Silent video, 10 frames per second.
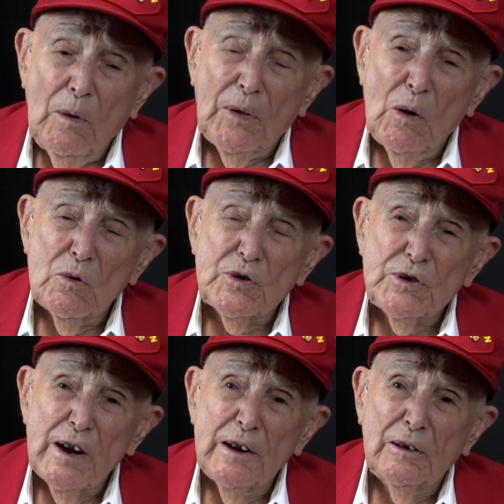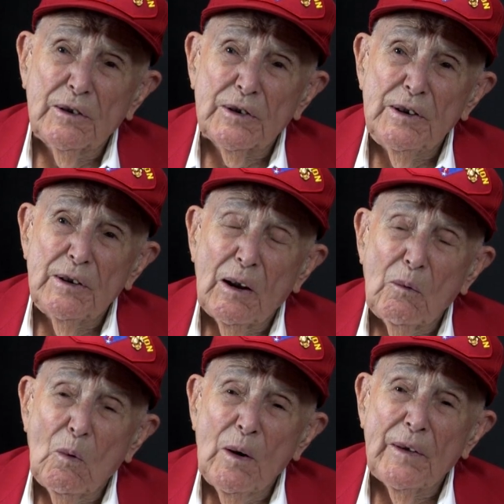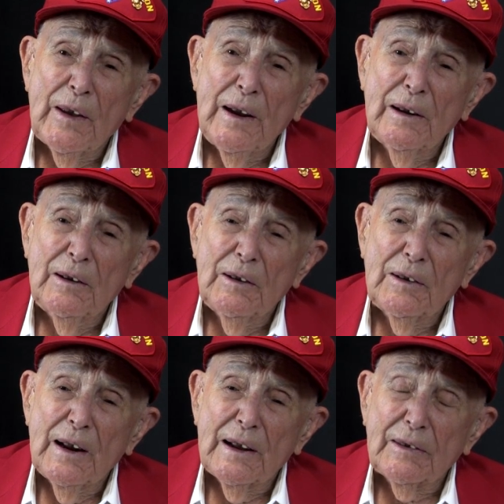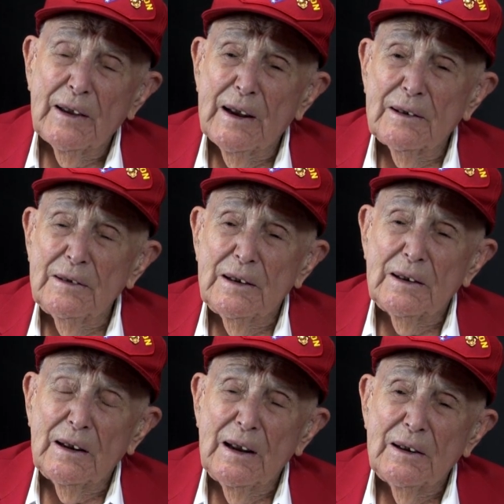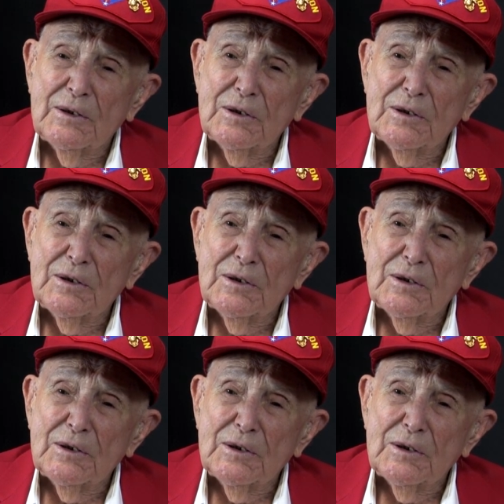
those shells and one thing another like that, and